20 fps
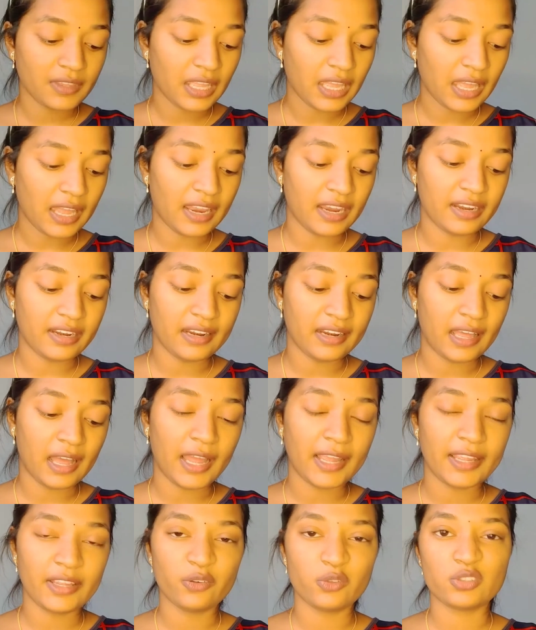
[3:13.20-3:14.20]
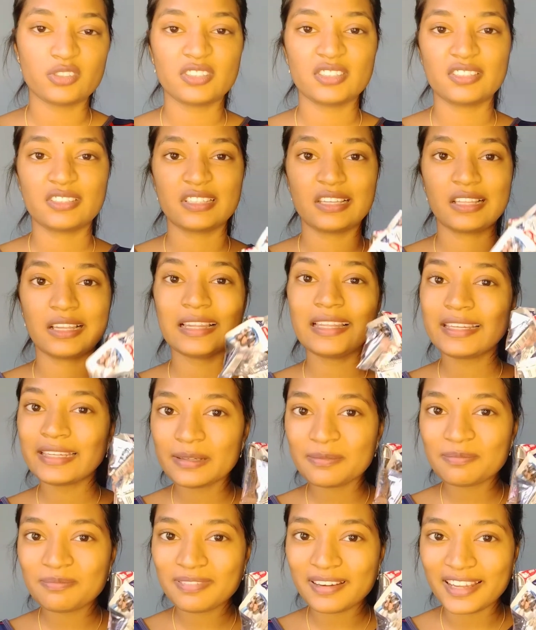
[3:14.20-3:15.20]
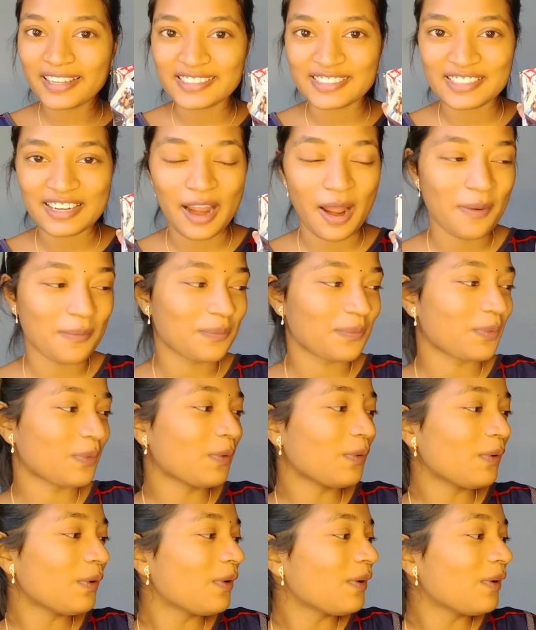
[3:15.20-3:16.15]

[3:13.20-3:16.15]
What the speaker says: and I use this Clinic Plus shampoo.